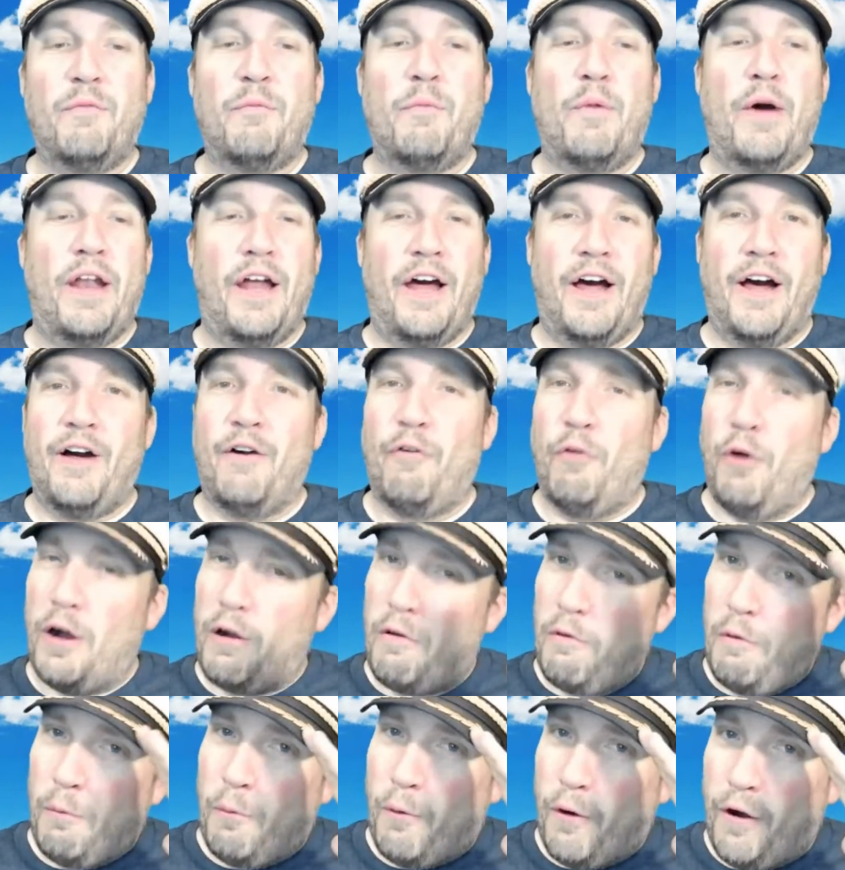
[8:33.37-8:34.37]
But
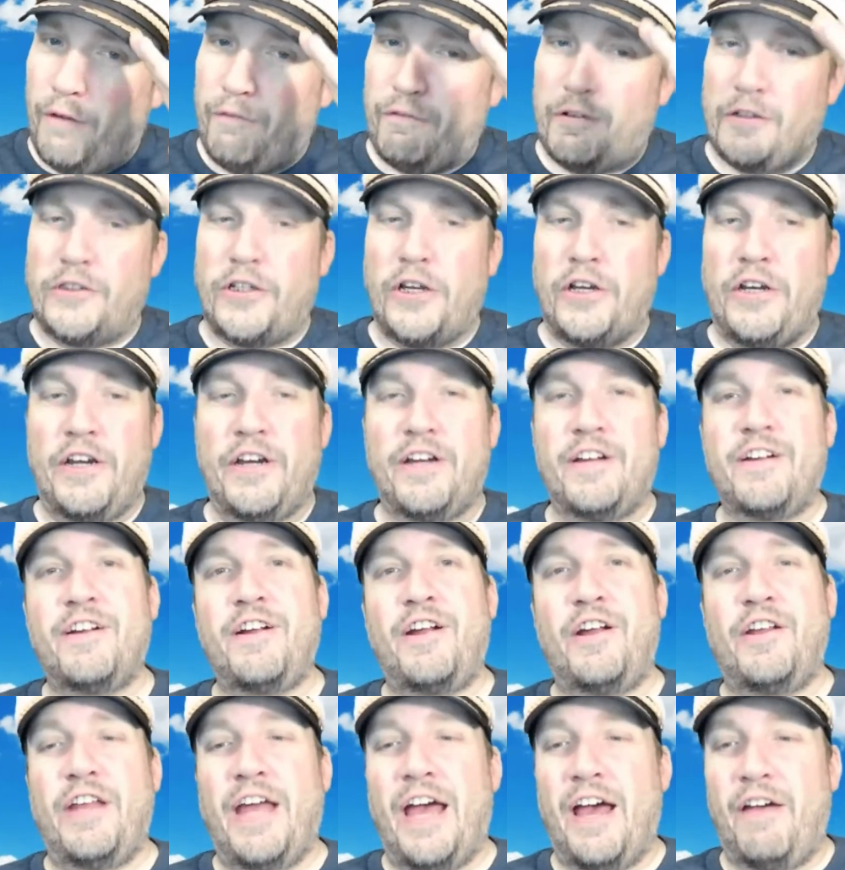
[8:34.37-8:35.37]
welcome aboard, Virginia.
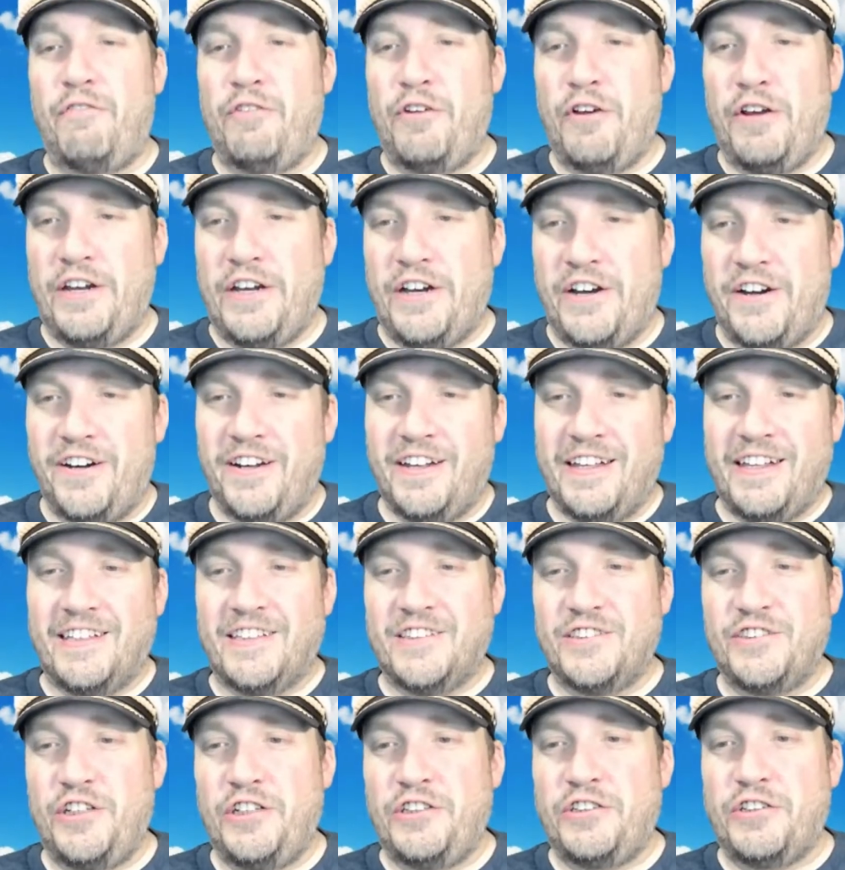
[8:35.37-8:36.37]
Good to have you in here.
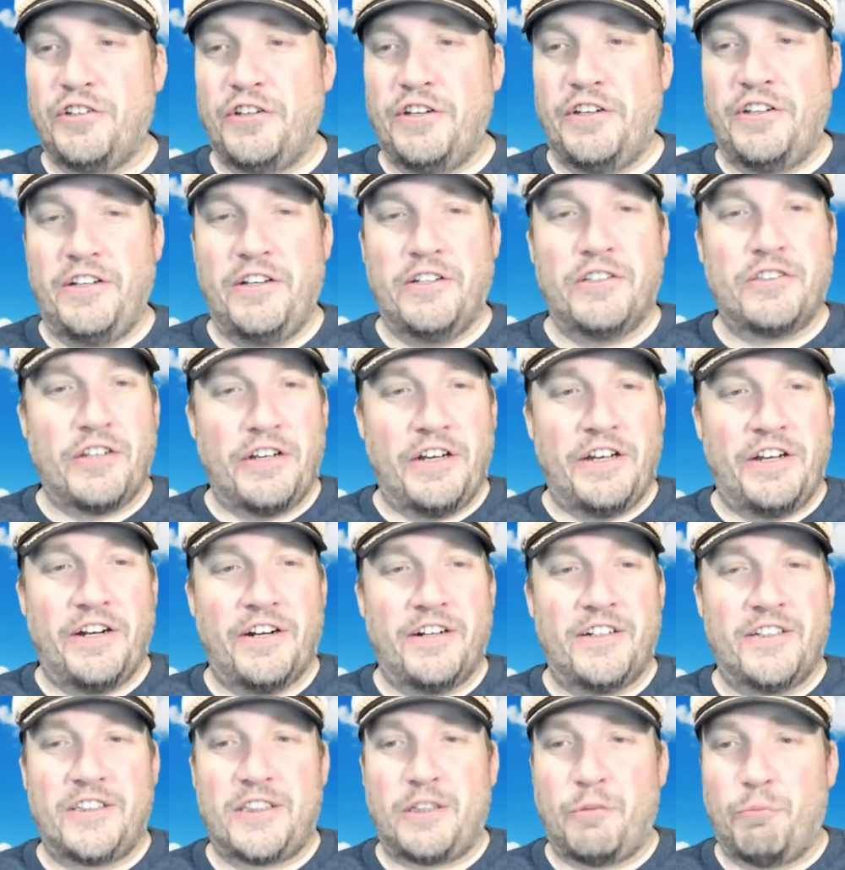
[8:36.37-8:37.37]
She's usually in
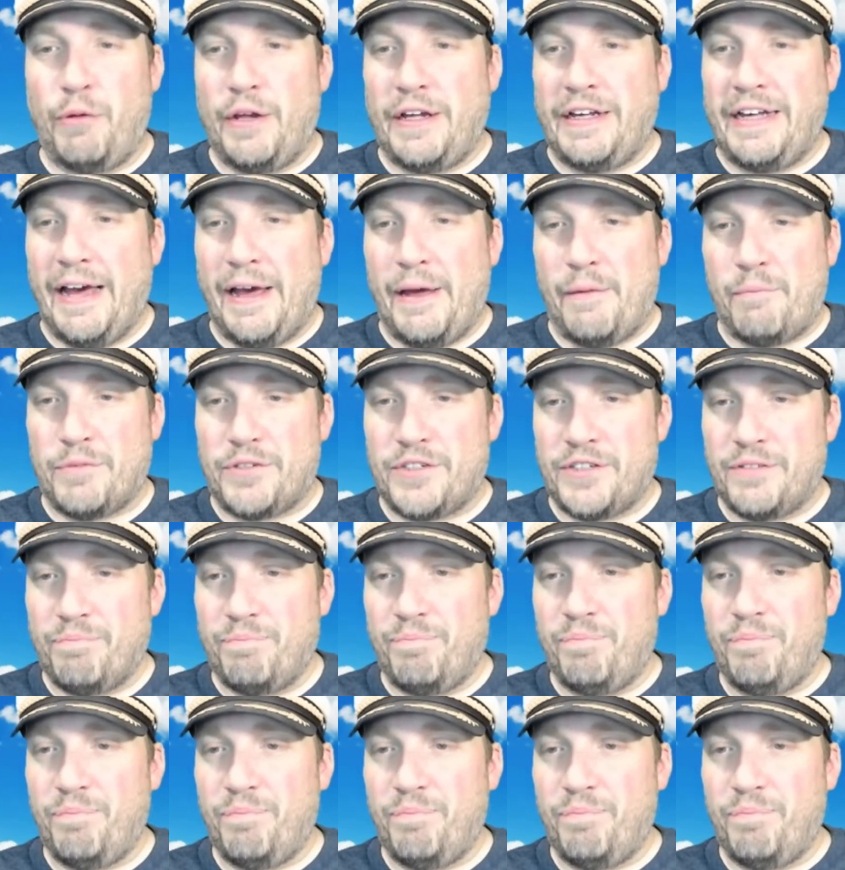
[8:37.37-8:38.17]
here just to play games.